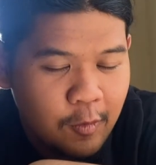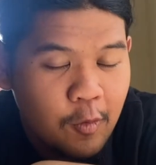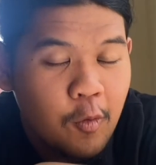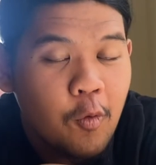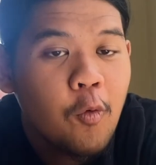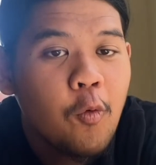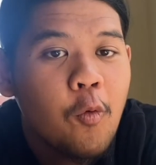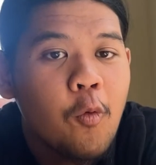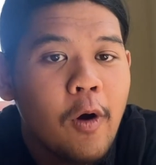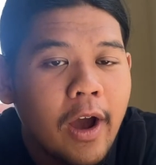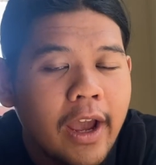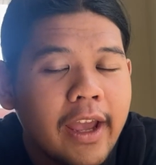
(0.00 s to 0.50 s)

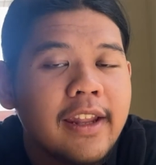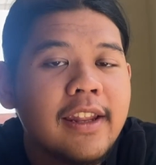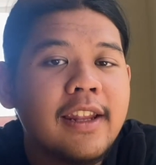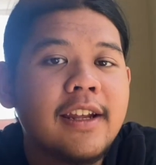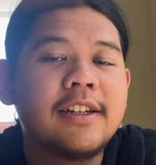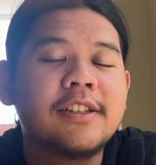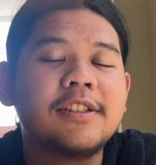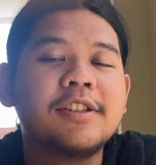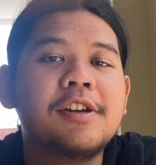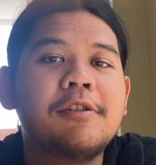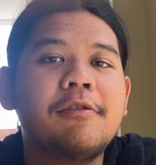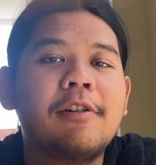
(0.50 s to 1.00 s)
why
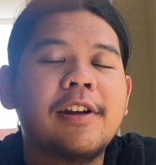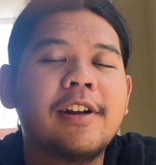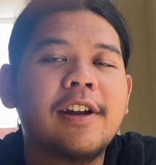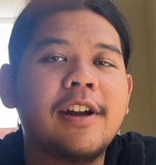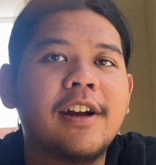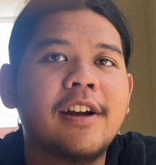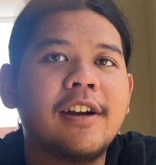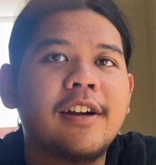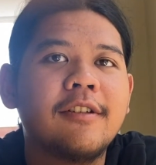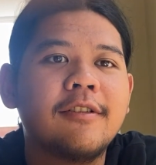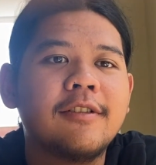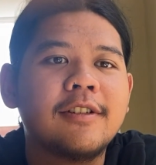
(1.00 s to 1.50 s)
there's no one
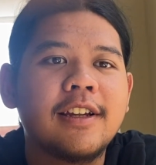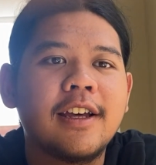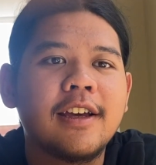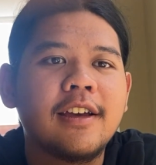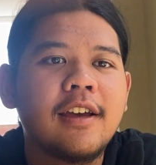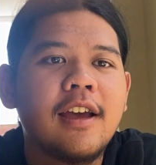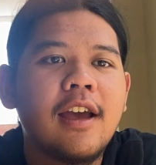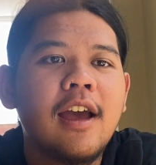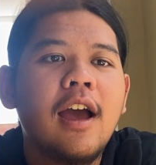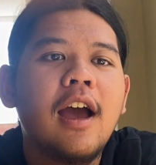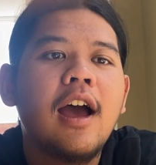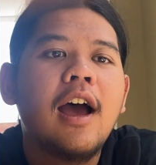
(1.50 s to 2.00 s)
there? I was
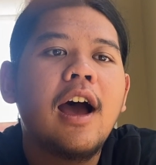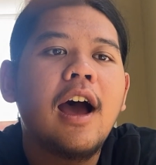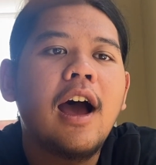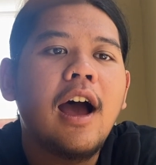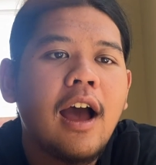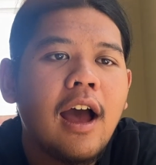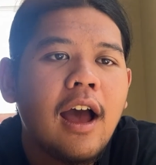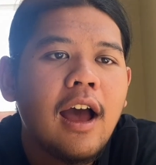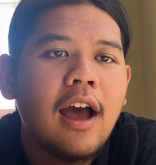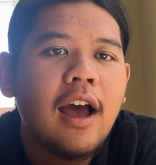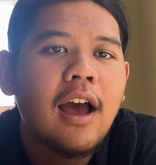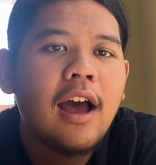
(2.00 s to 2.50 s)
like,
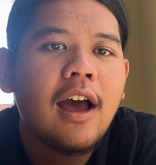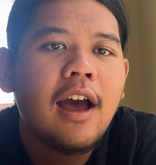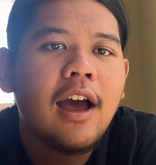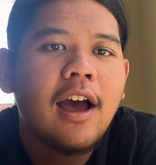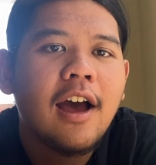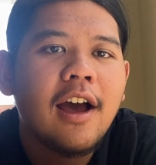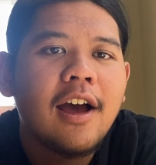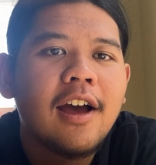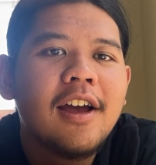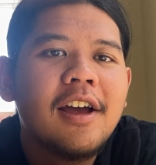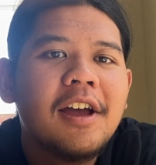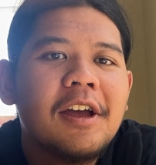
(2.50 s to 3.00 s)

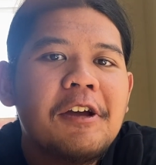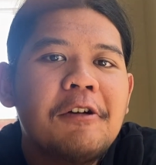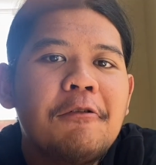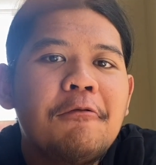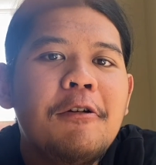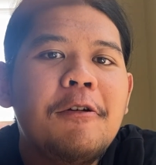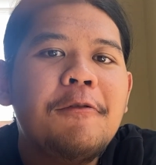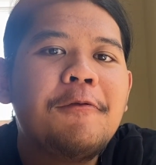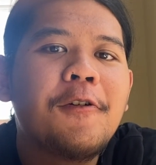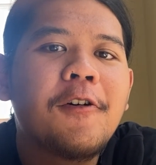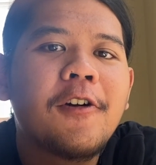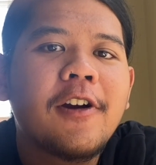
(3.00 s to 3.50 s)

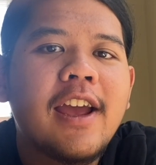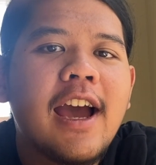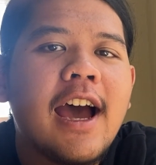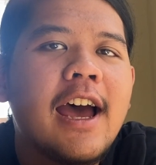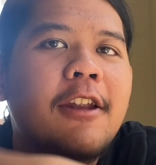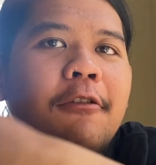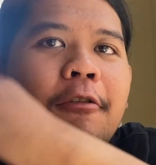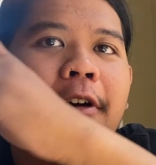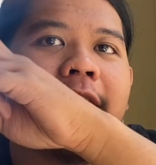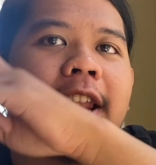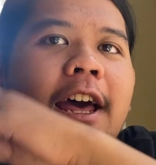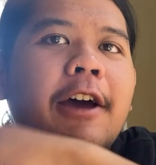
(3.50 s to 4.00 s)
we
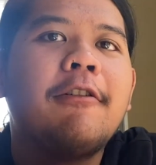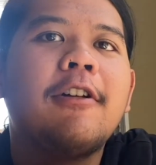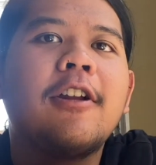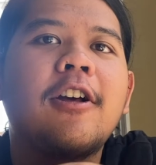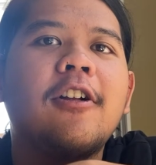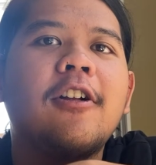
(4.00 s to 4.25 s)
forgot. Wait, I will